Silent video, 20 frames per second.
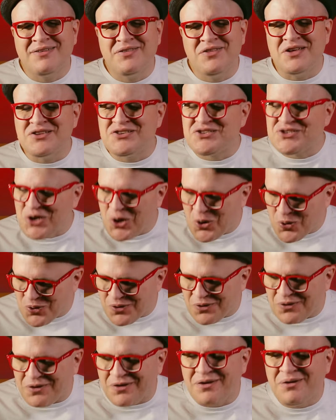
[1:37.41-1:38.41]
The
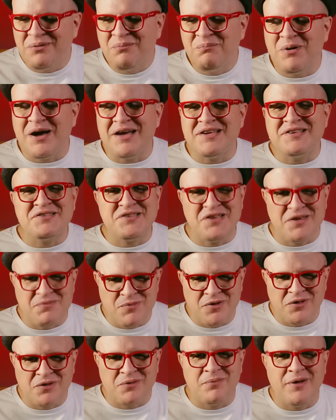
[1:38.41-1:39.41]
Joker by
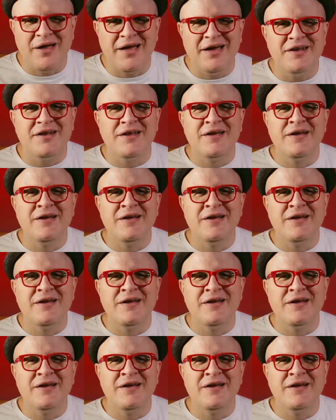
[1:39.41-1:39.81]
Steve Miller Band.